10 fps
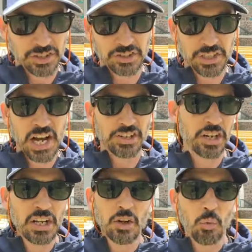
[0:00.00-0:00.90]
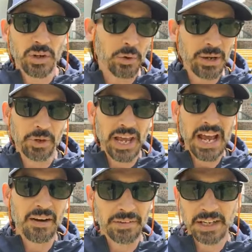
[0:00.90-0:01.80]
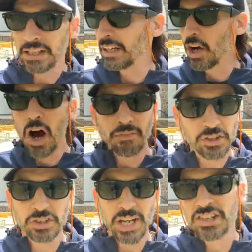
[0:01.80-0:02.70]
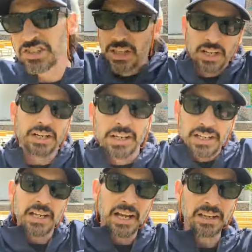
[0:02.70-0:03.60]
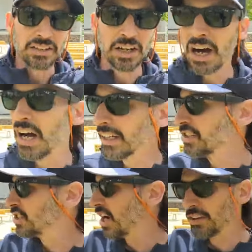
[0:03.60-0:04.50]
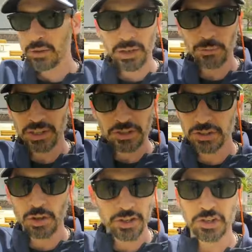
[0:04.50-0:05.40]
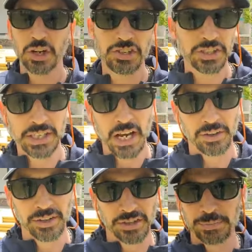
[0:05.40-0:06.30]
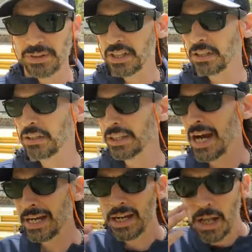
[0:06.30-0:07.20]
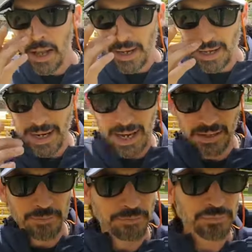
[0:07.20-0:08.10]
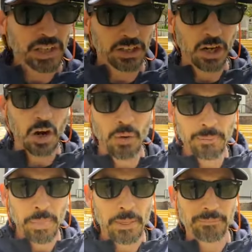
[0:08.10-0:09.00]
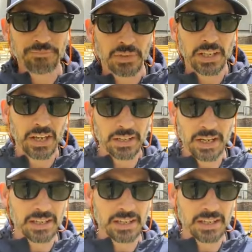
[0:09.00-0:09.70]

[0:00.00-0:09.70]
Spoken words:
and such, we were able to have a conversation and hug each other. We used to go to church together, this particular guy. And, you know, it